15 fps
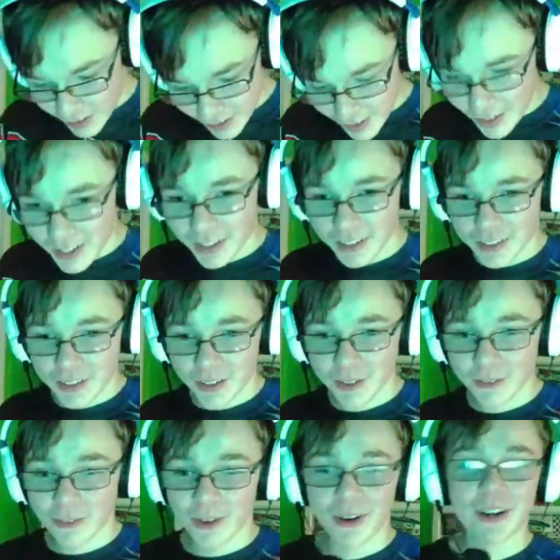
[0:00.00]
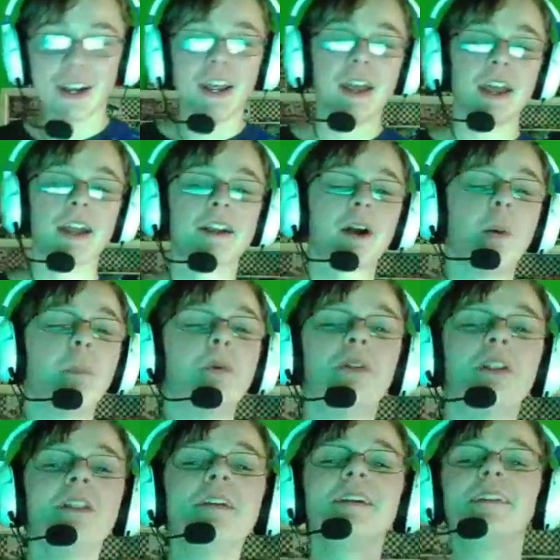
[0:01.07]
it into turn 1 and
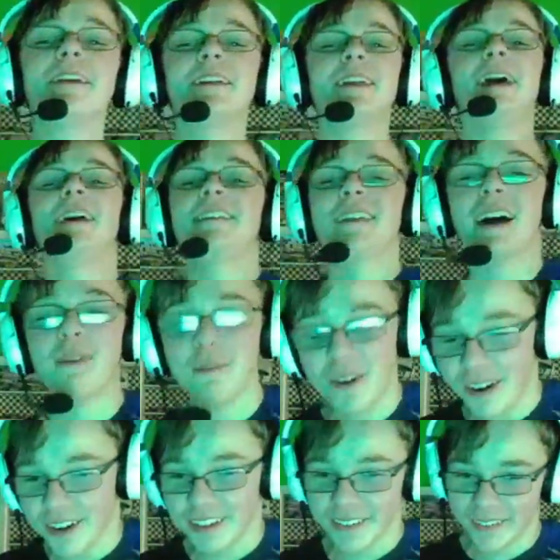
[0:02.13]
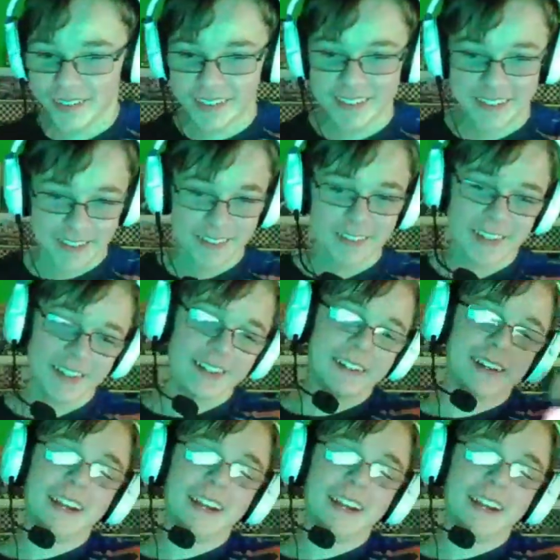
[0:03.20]
completely takes out Martin Truex Jr.